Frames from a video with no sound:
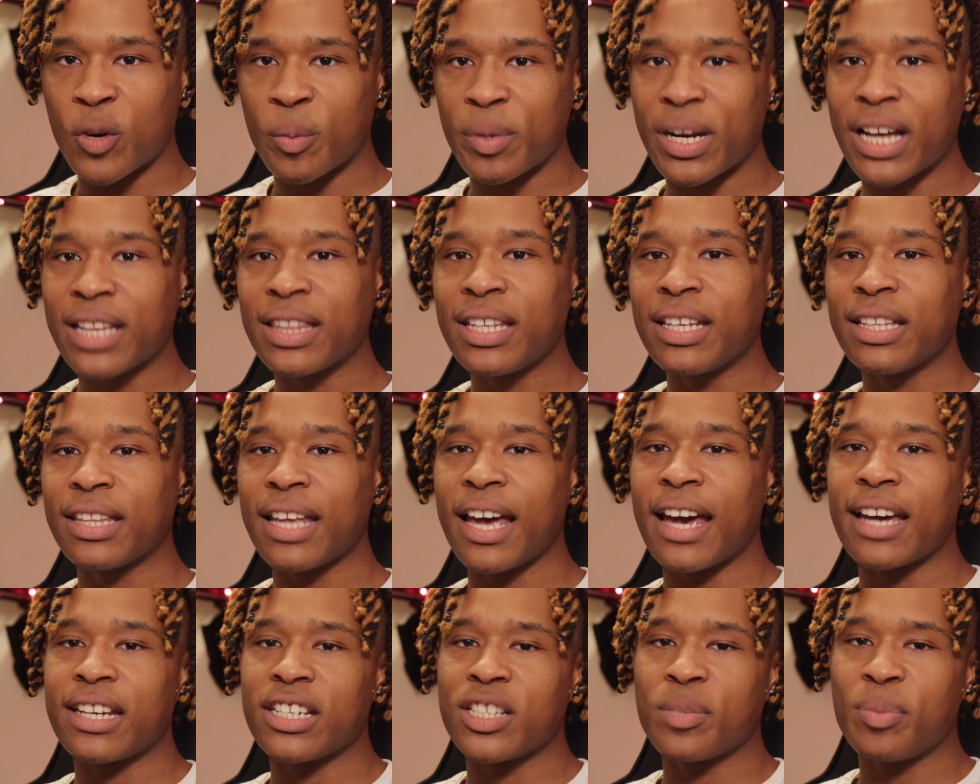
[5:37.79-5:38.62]
But I think
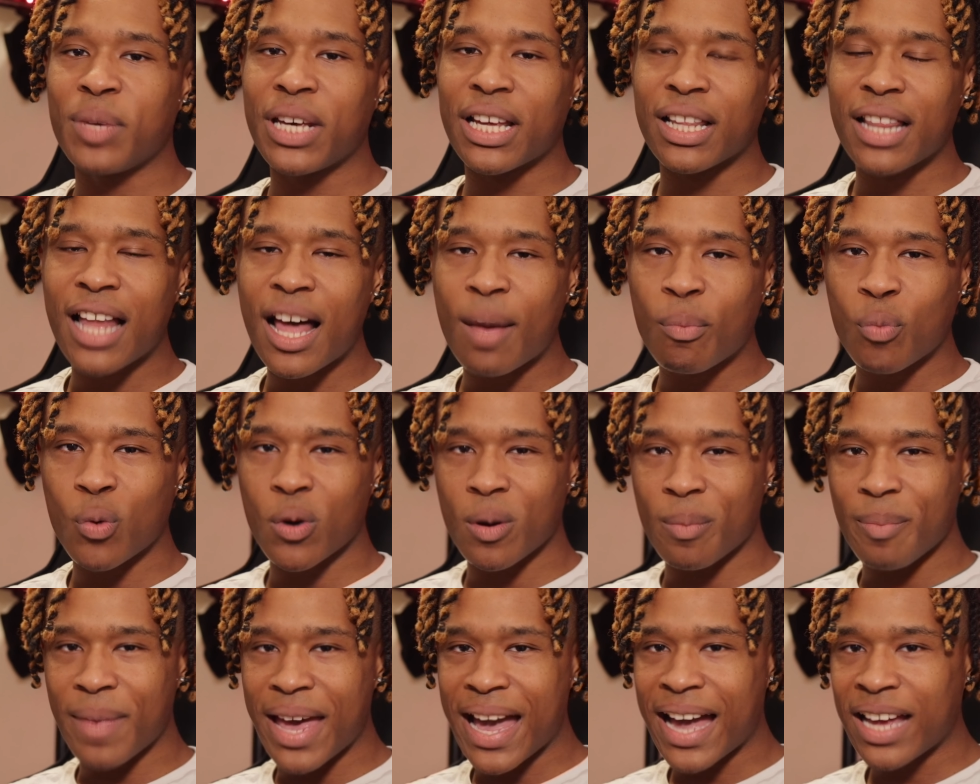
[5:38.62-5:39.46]
that'd just be a lot
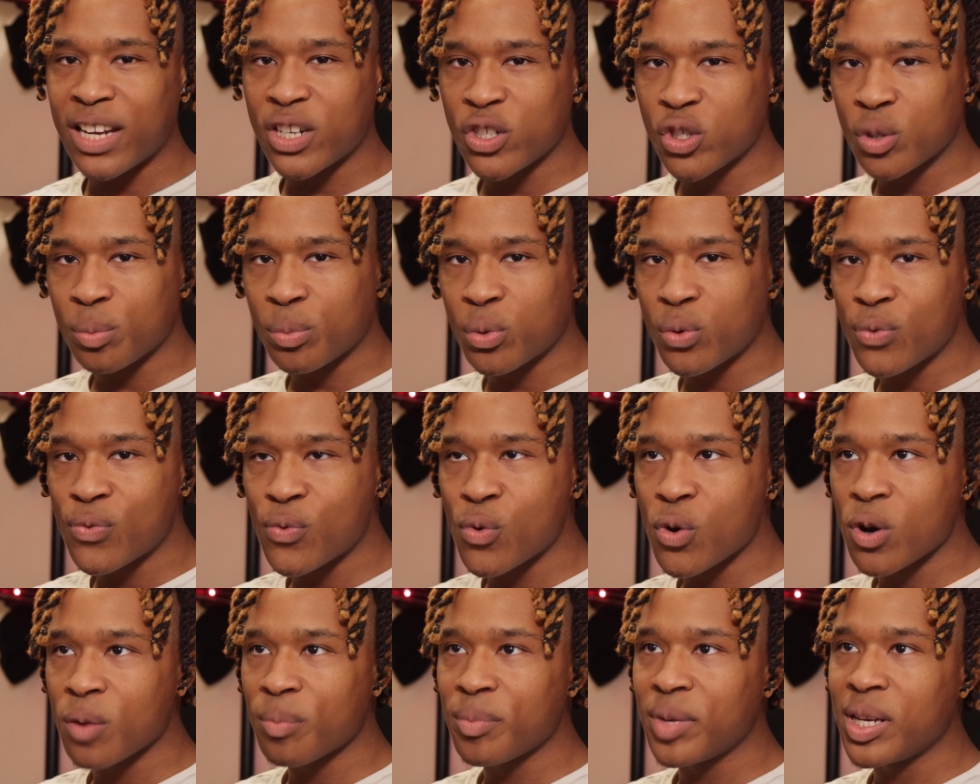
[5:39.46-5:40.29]
more manageable
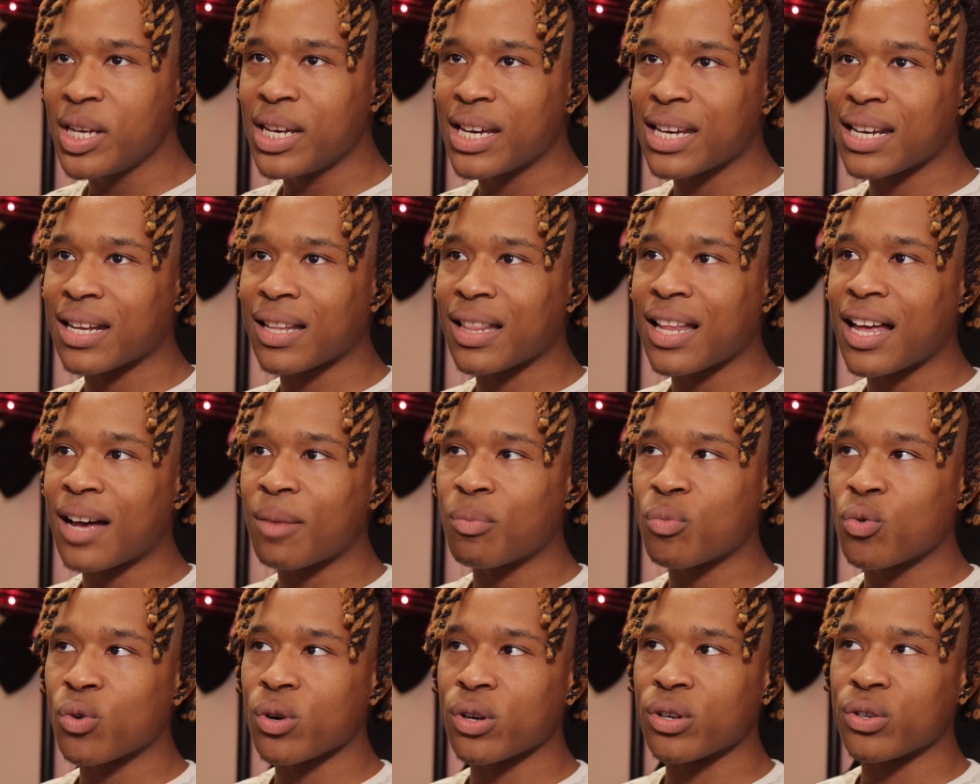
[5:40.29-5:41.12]
for me and a lot
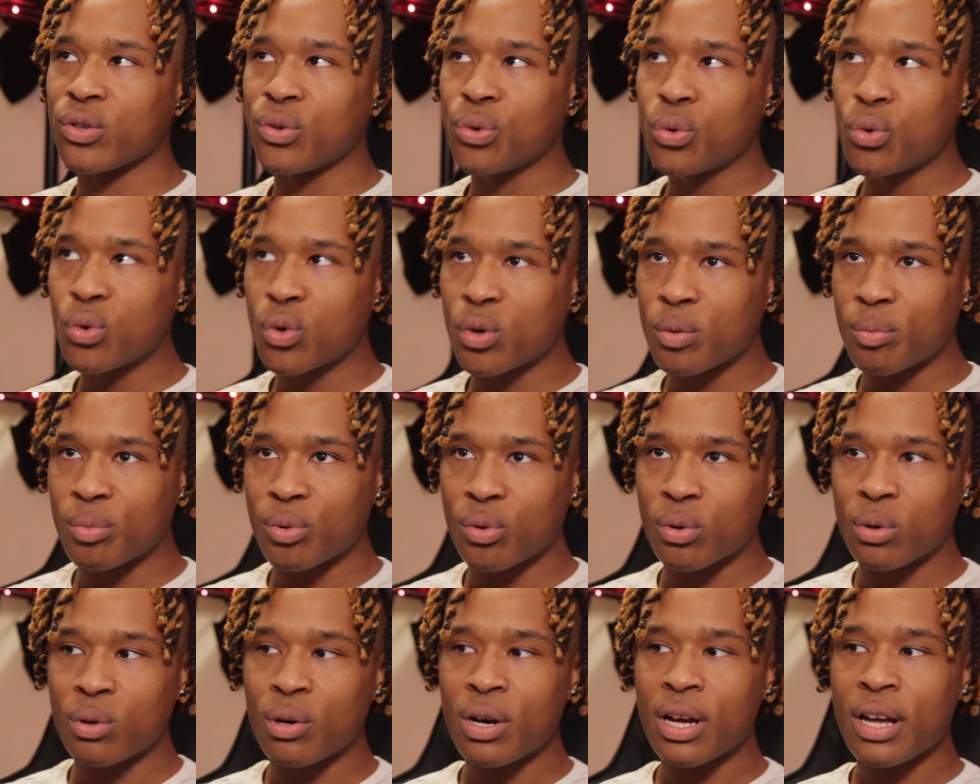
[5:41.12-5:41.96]
more
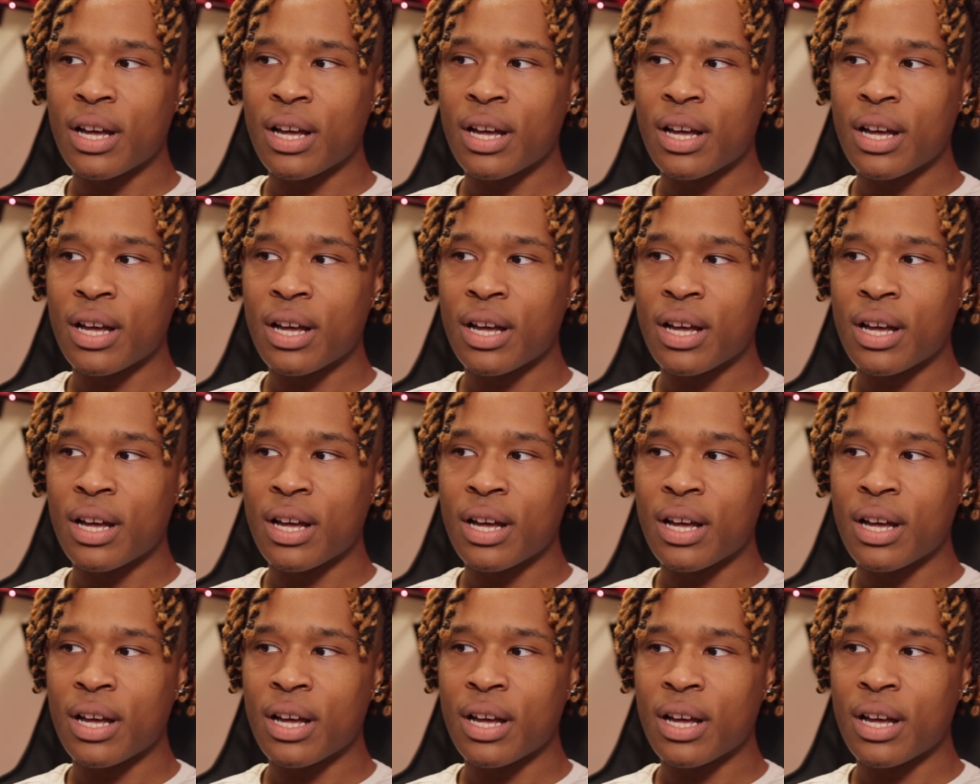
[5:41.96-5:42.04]
doable.